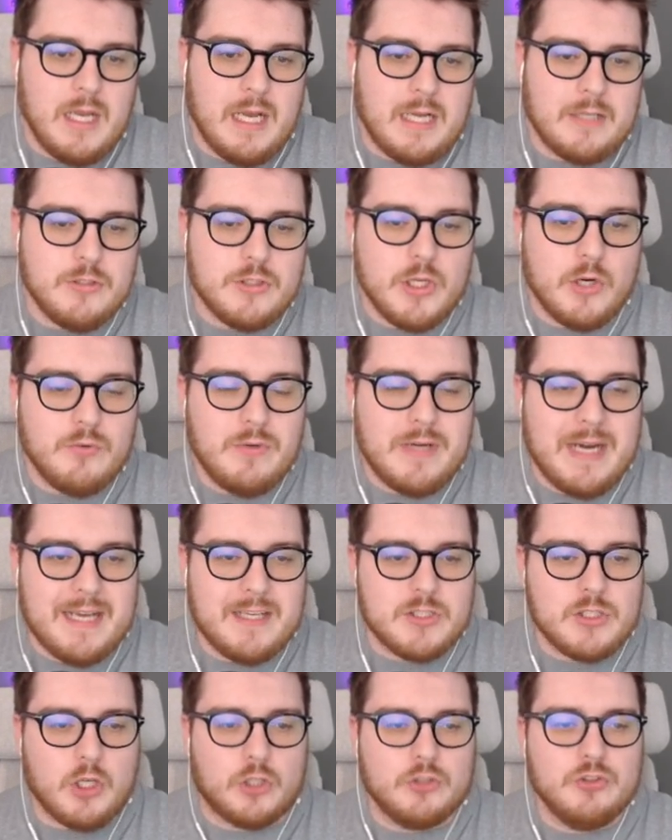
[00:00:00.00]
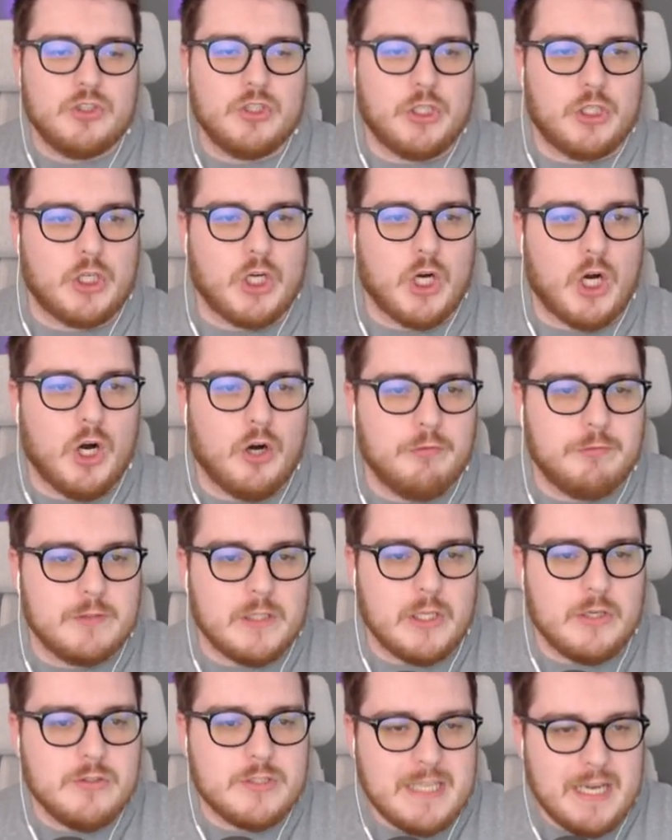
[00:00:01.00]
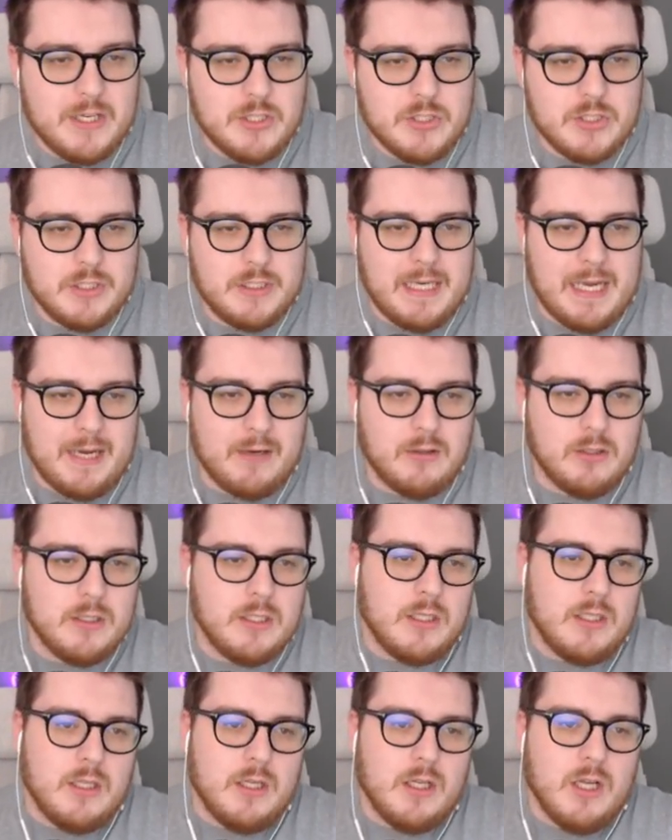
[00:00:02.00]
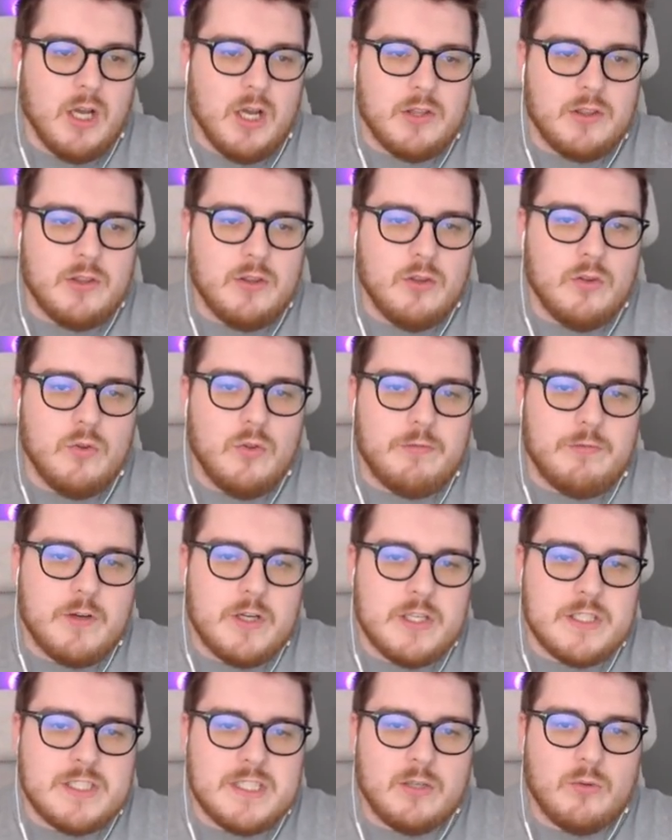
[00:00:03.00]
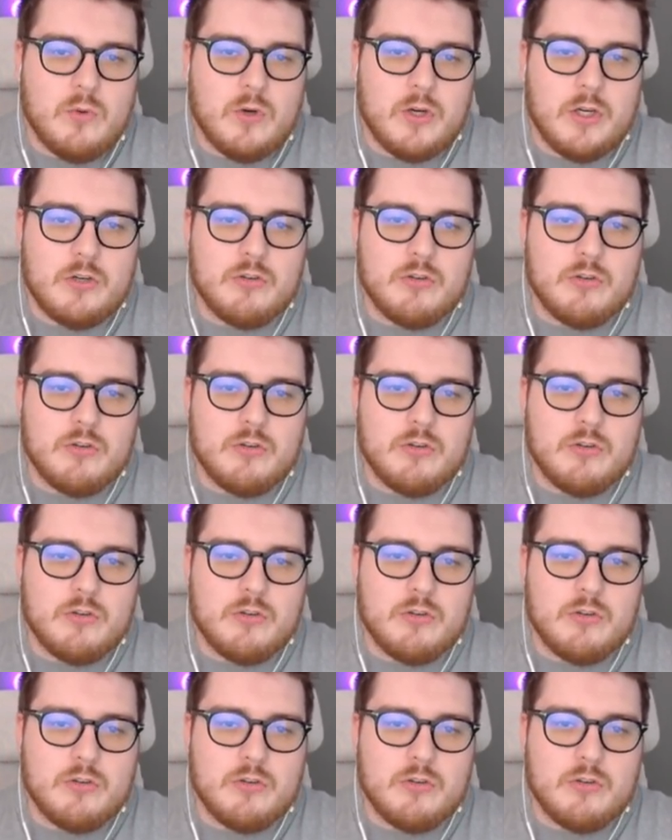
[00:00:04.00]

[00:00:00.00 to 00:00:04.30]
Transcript: I'll just go next onto the call flow section now. The first thing we're